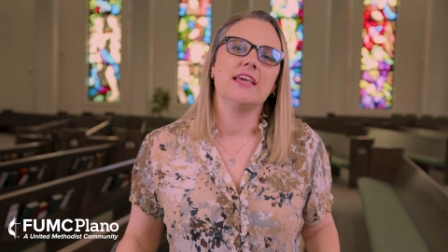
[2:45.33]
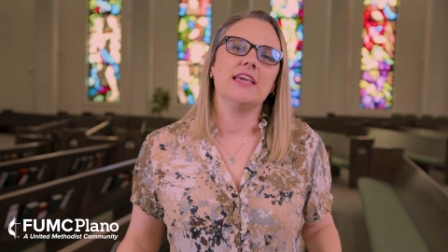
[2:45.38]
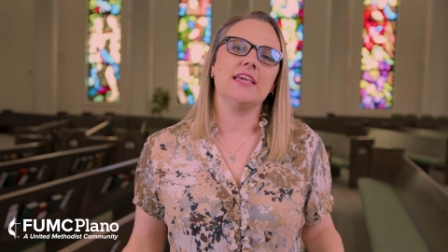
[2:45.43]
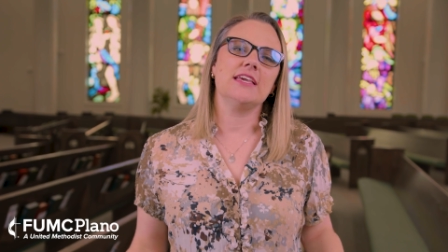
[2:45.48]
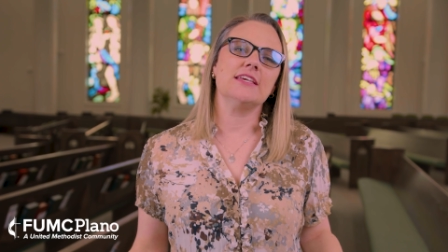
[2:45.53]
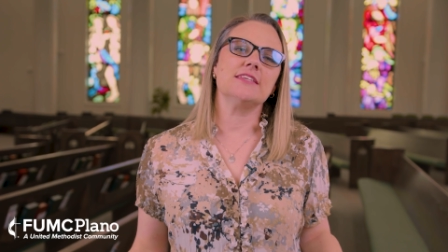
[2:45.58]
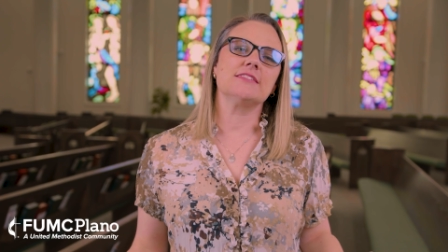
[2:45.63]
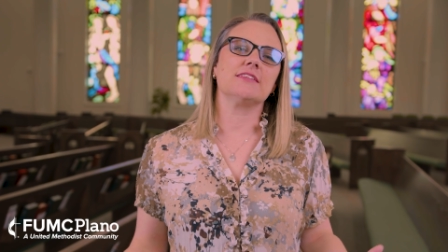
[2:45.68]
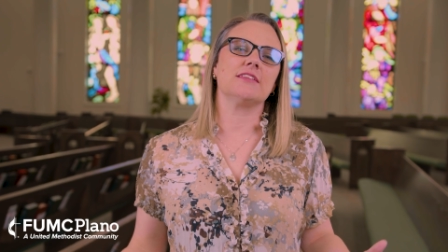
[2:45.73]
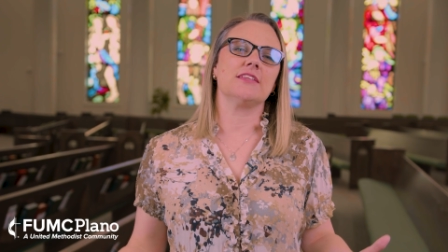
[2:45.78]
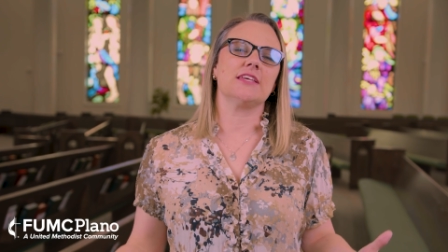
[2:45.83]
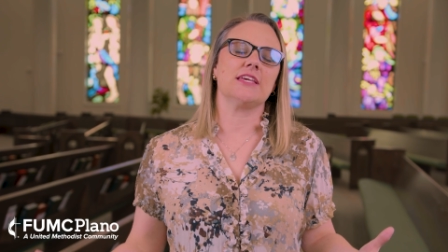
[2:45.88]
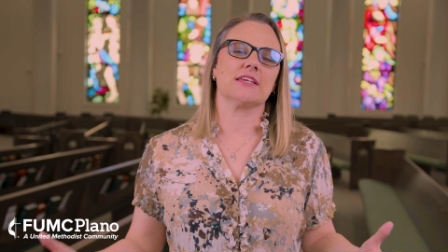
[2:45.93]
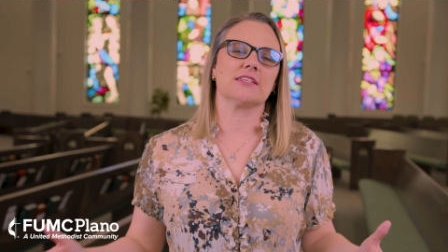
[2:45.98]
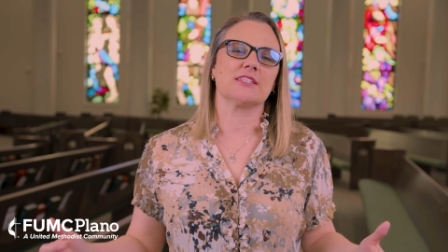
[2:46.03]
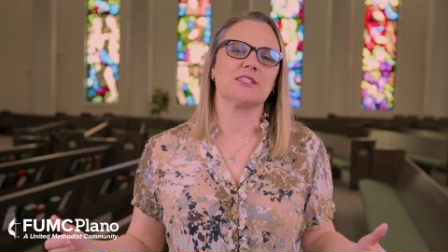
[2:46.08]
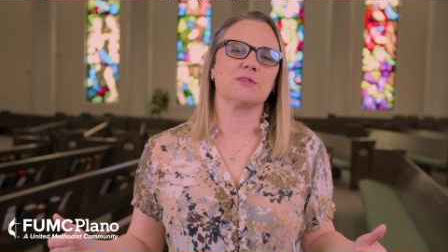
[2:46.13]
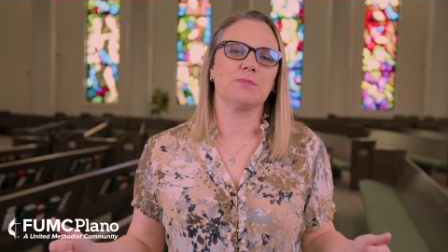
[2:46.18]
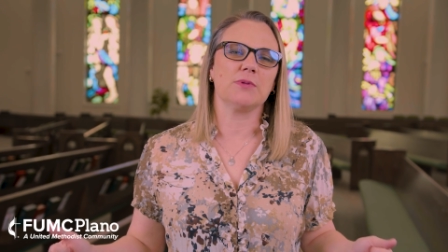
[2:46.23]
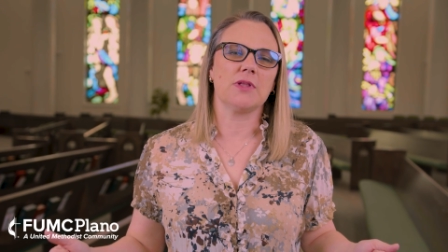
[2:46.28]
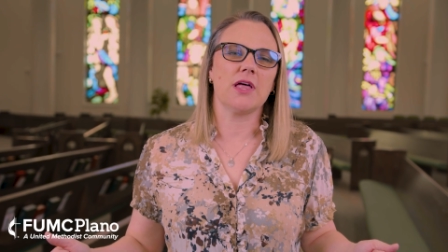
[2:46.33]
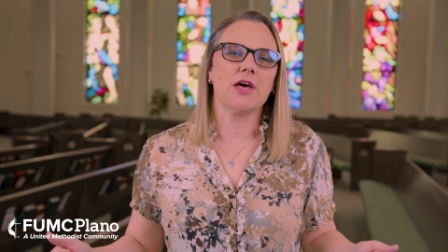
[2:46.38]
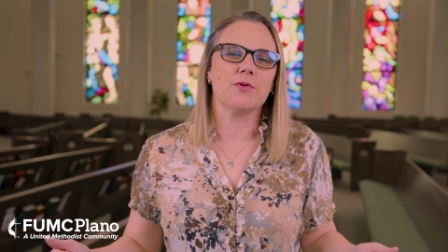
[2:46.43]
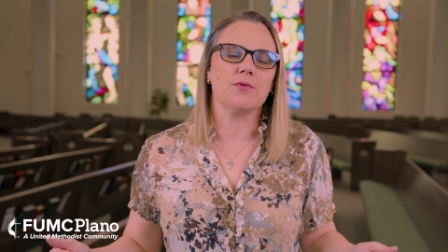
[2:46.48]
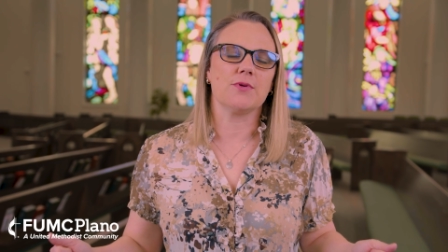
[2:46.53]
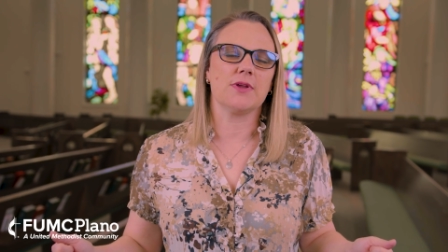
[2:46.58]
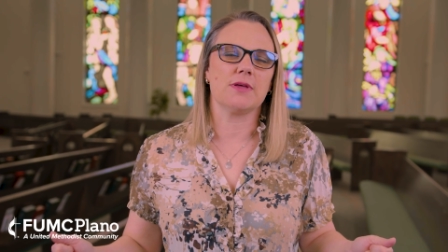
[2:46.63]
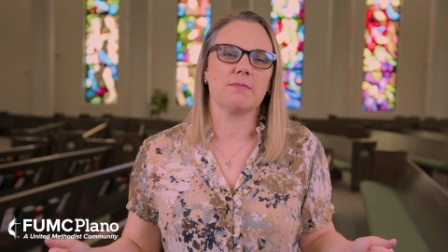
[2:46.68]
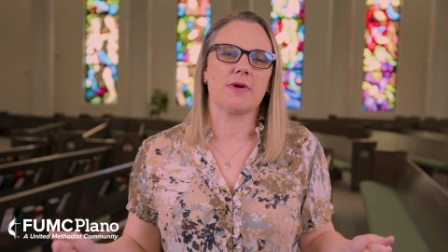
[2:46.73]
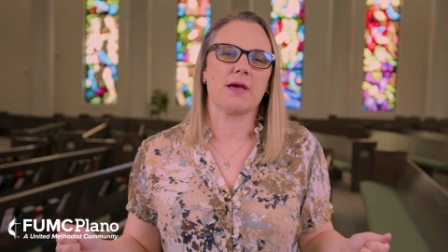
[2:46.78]
easily
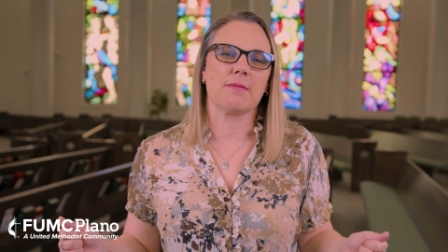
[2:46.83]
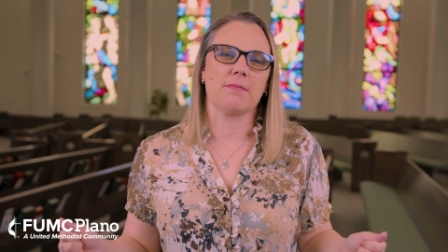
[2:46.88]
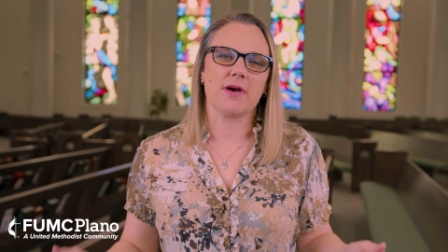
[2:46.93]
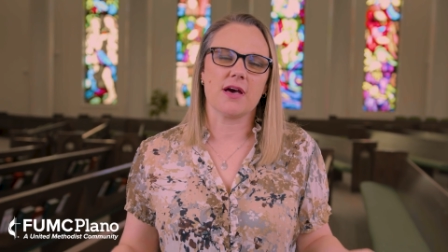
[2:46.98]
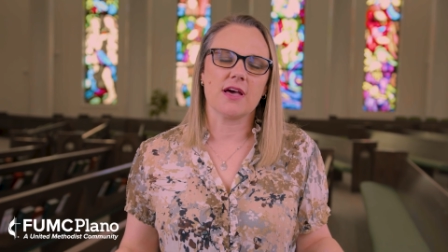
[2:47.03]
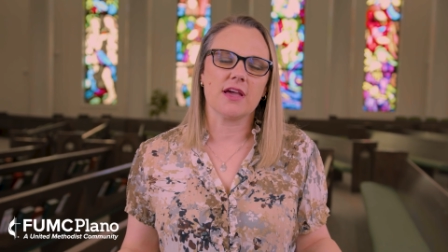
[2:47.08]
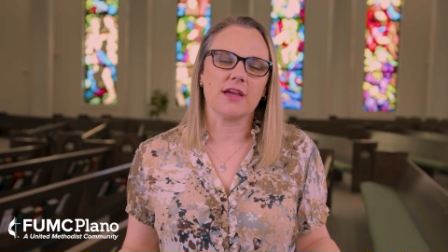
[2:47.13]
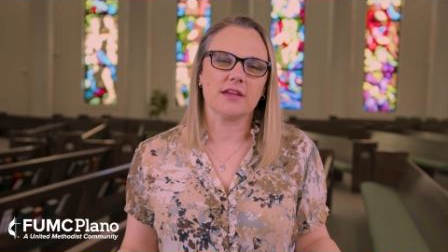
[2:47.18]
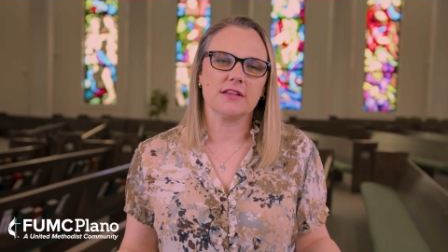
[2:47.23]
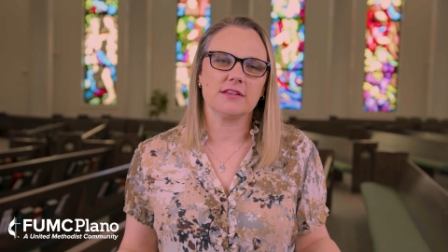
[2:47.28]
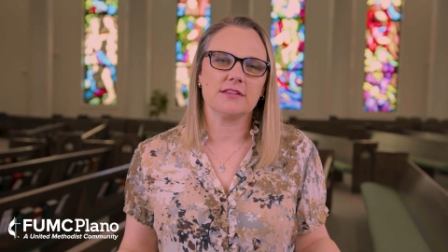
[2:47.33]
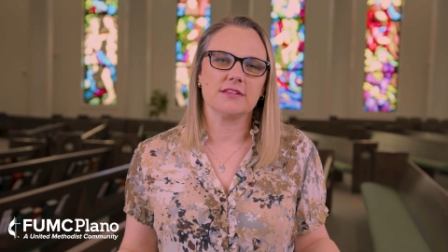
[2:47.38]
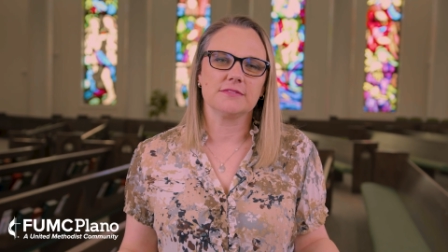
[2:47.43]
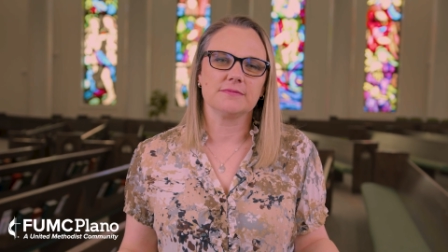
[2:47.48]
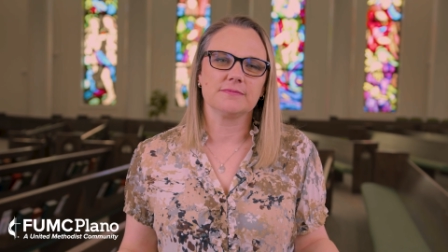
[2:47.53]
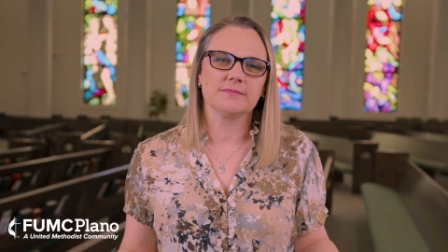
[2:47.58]
explode in my mind.